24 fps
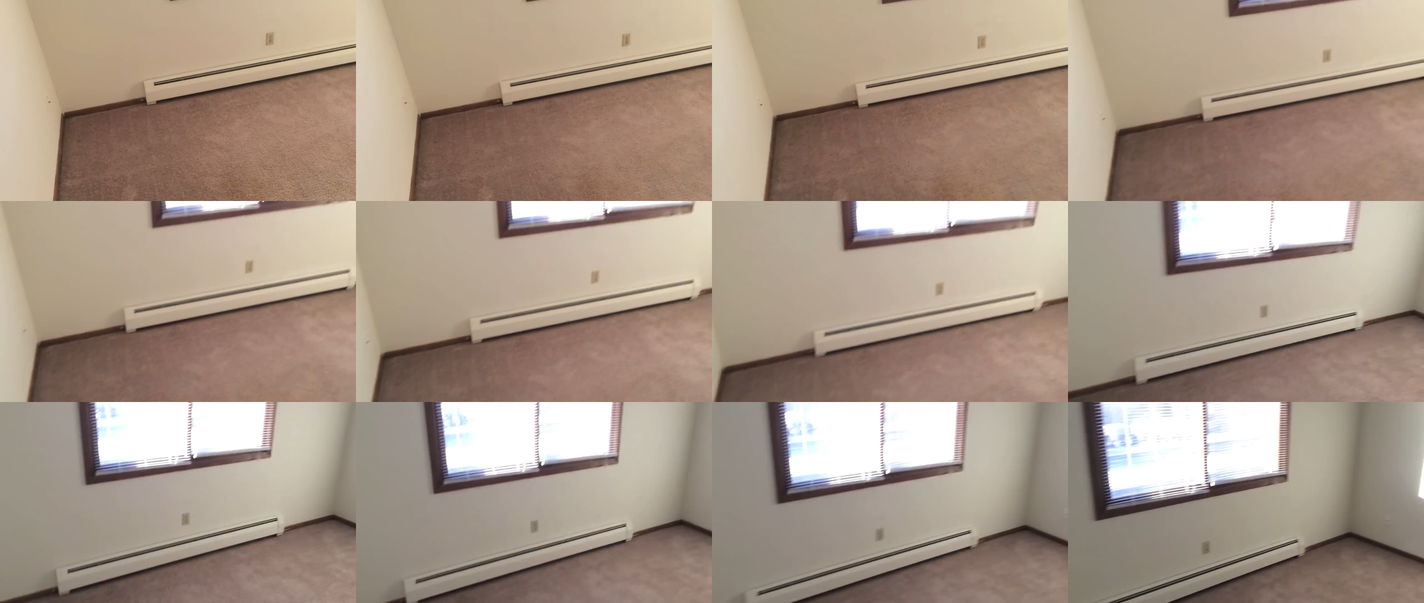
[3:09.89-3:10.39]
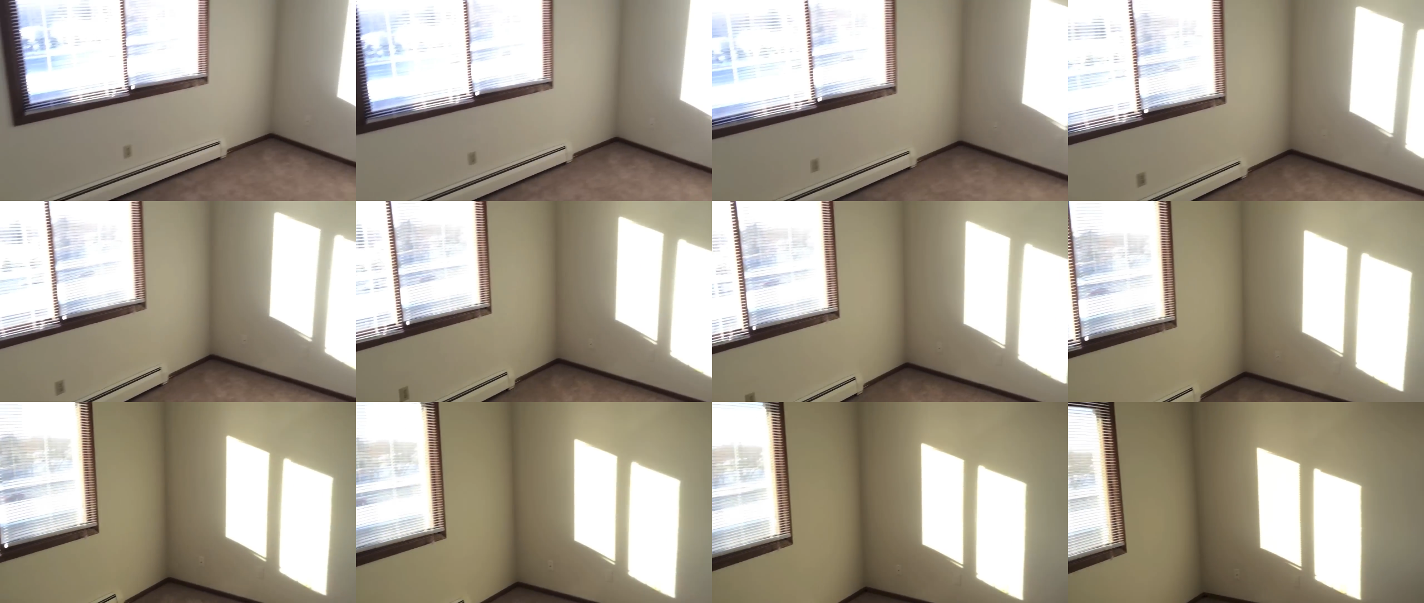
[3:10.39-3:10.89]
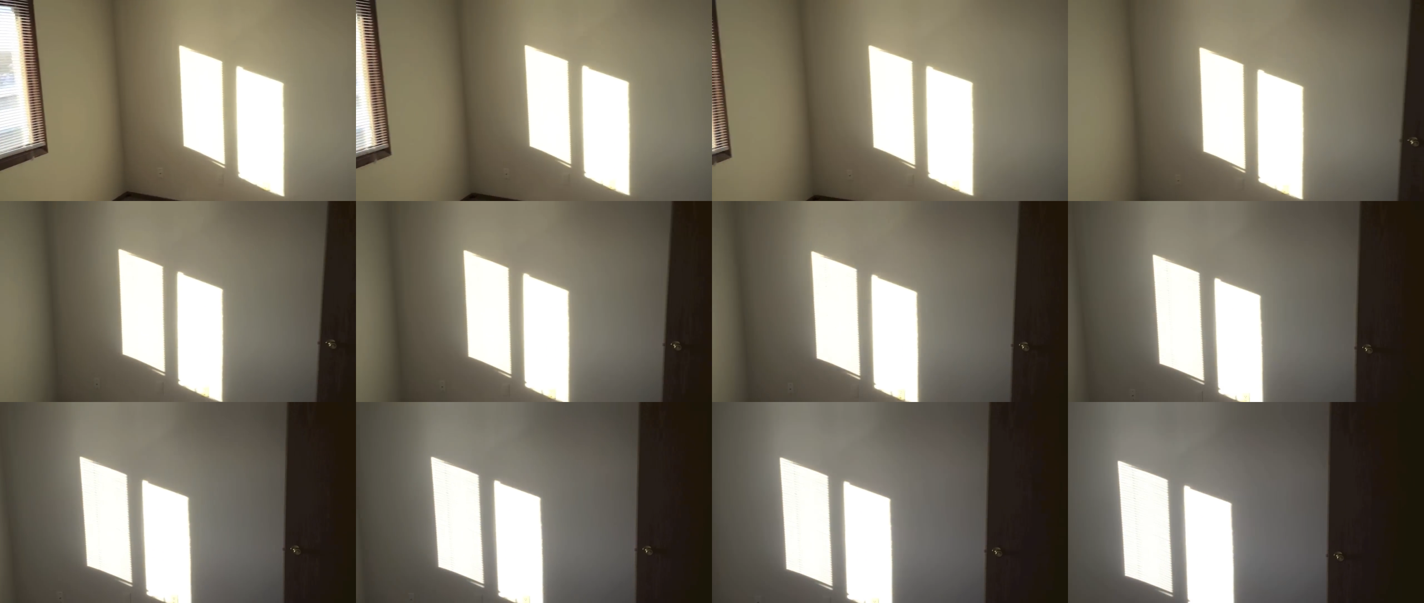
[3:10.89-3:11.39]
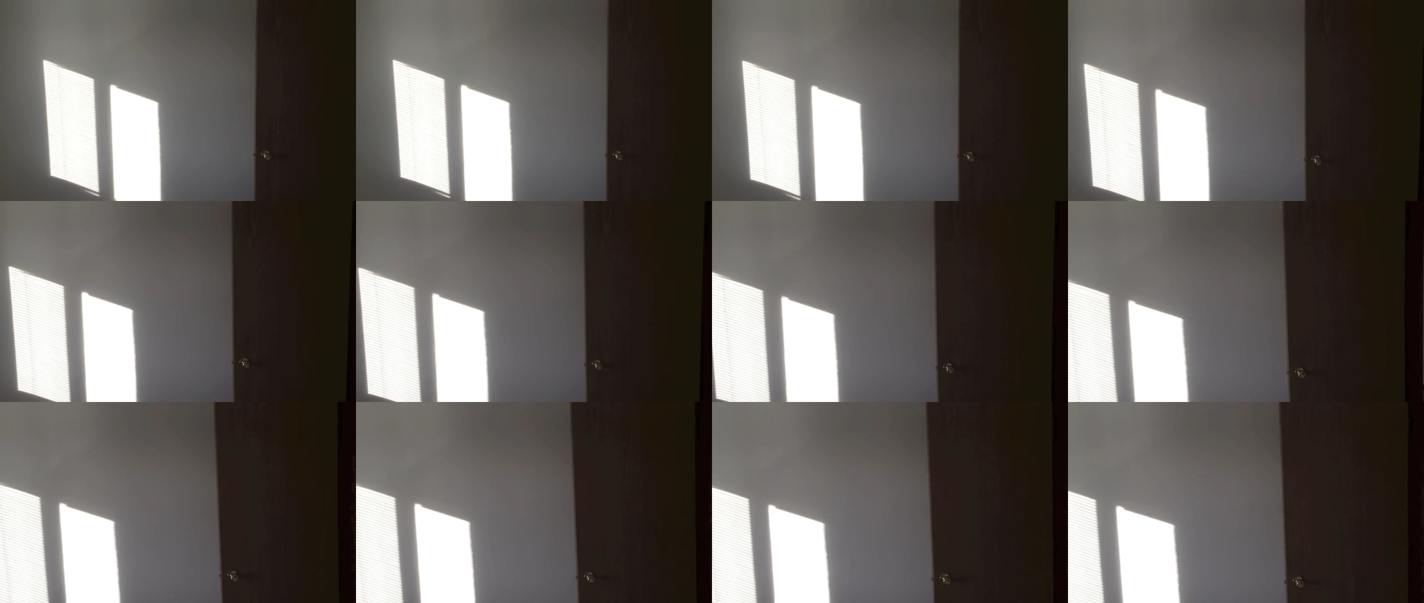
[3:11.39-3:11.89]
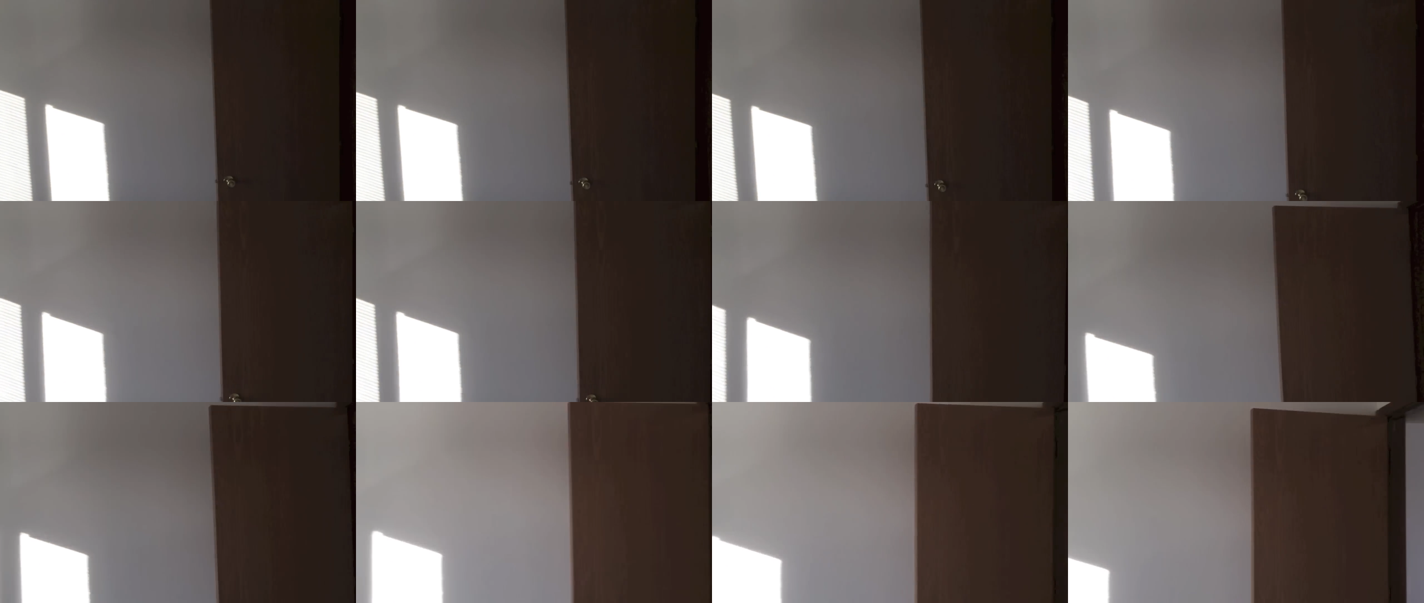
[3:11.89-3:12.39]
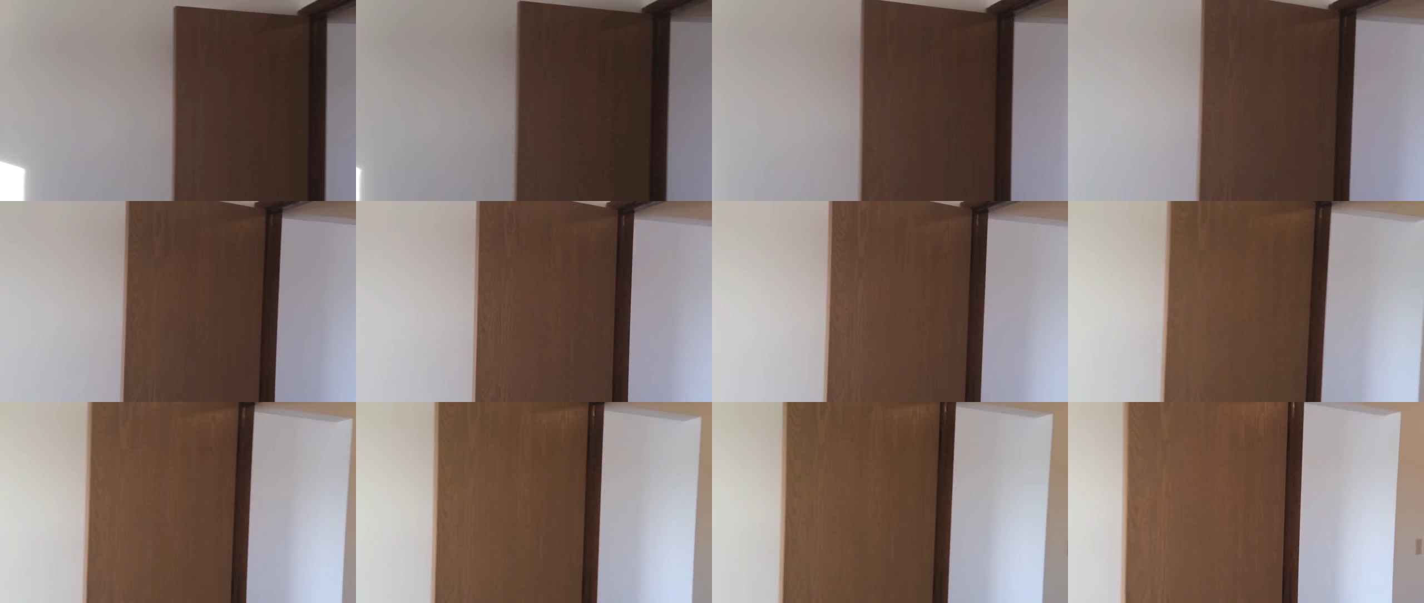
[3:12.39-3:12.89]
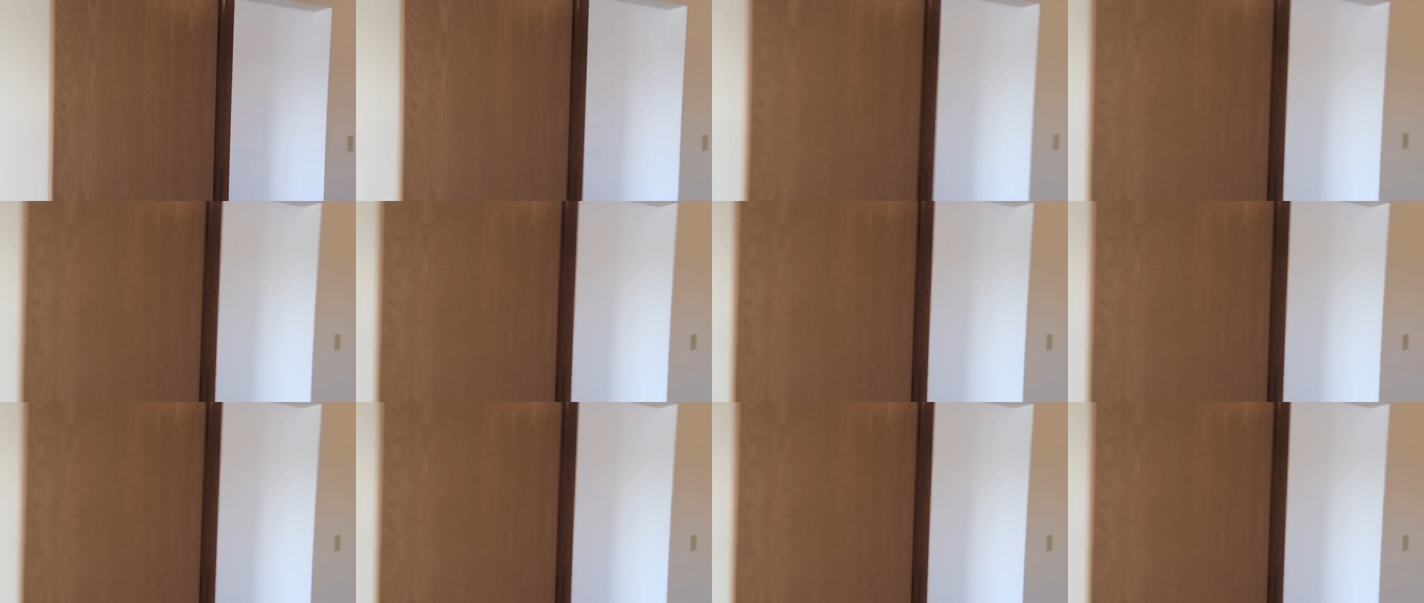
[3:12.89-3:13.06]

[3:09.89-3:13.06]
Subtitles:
Nobody's mouth can be seen.